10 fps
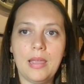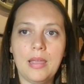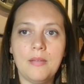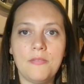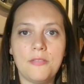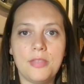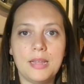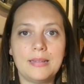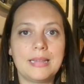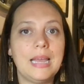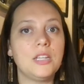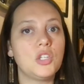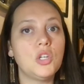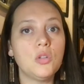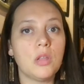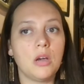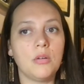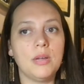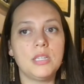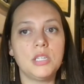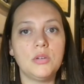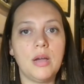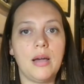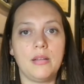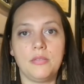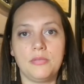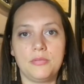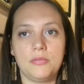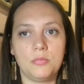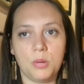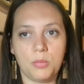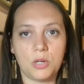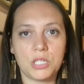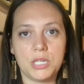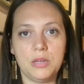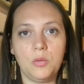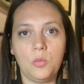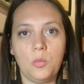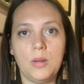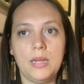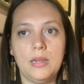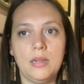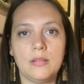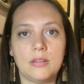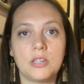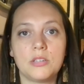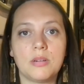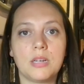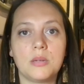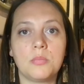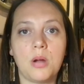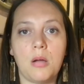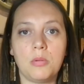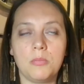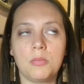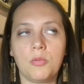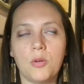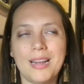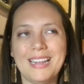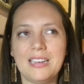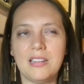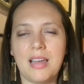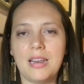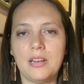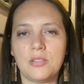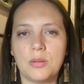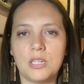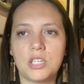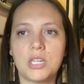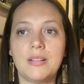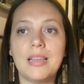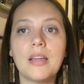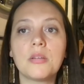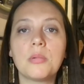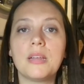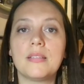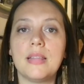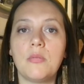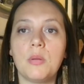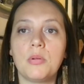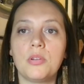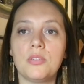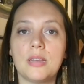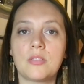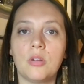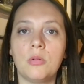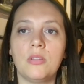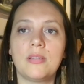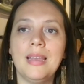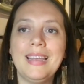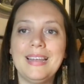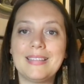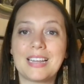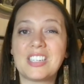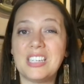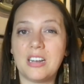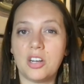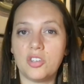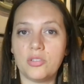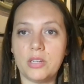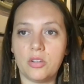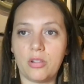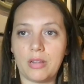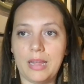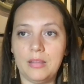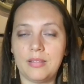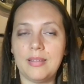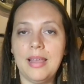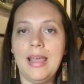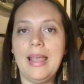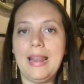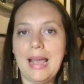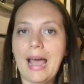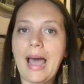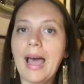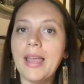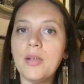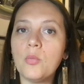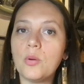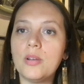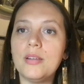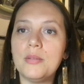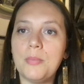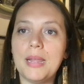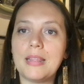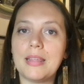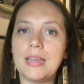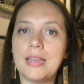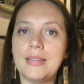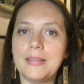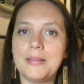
if things get too low and too out of proportion, we start to run into problems. Before I get into that, I just wanted to share the other place that we produce sex hormones is actually in our adrenal glands. And I would make the